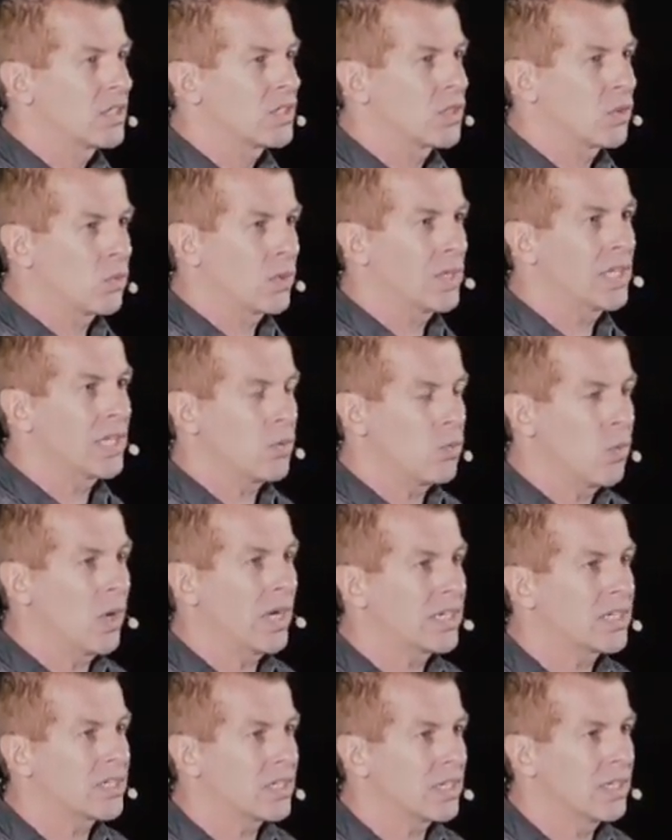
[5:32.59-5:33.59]
to really
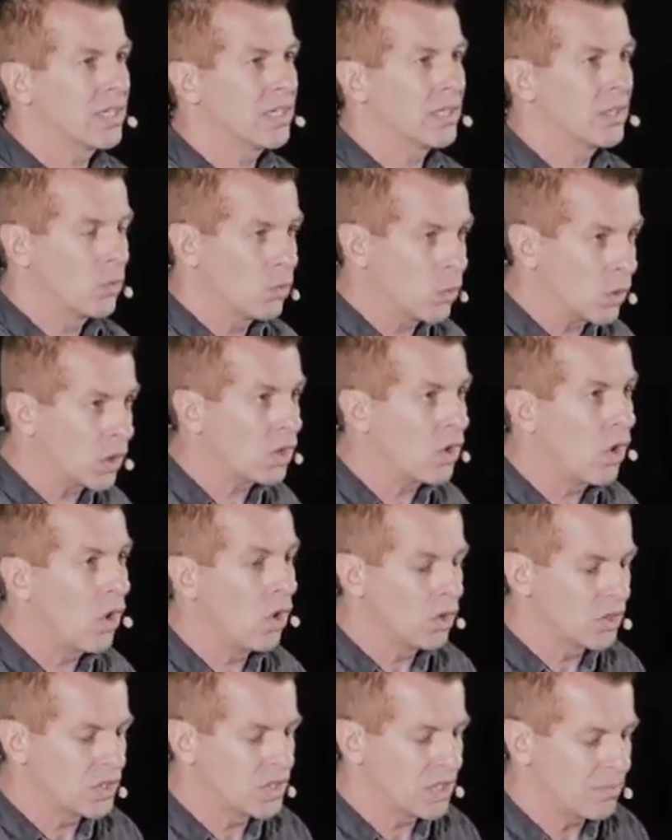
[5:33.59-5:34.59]
what uh, we're
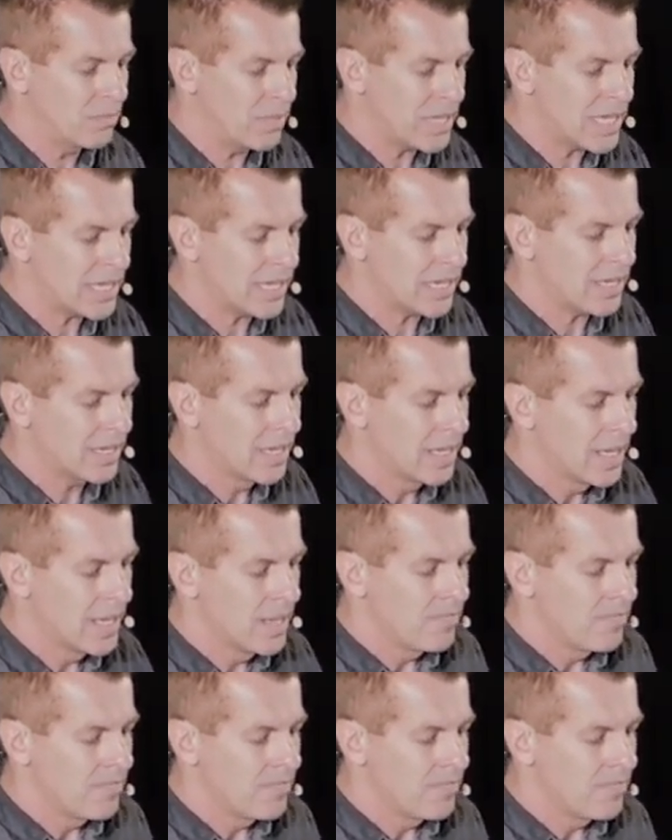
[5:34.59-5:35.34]
called to be.